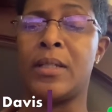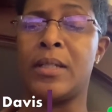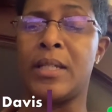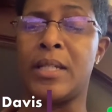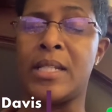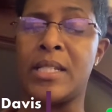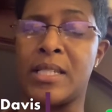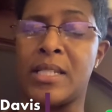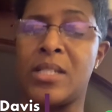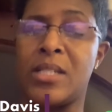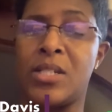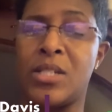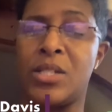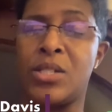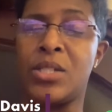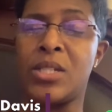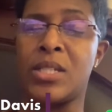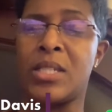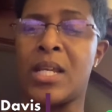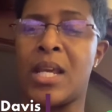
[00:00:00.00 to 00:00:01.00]
It is in
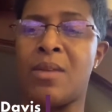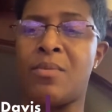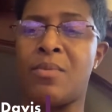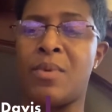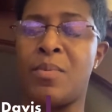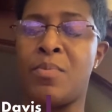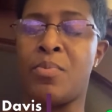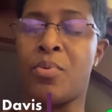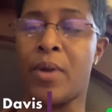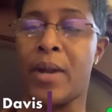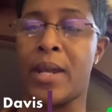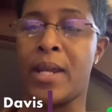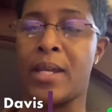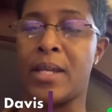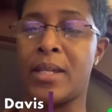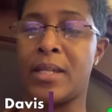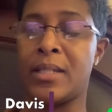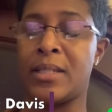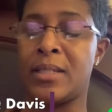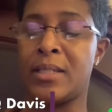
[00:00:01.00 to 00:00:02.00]
Jesus' name we pray.
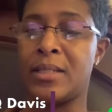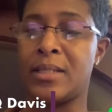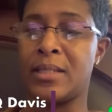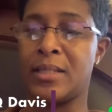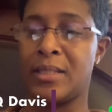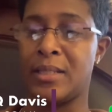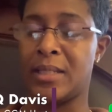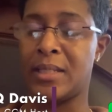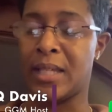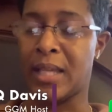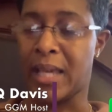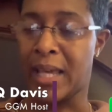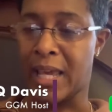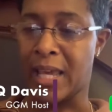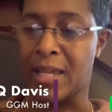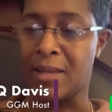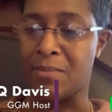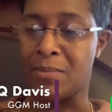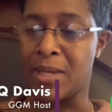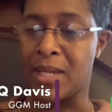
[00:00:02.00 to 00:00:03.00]

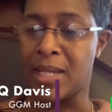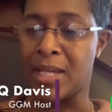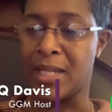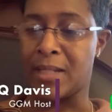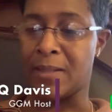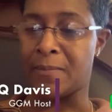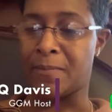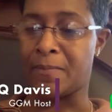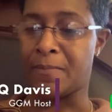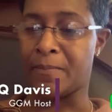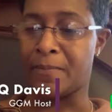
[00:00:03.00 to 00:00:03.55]
Amen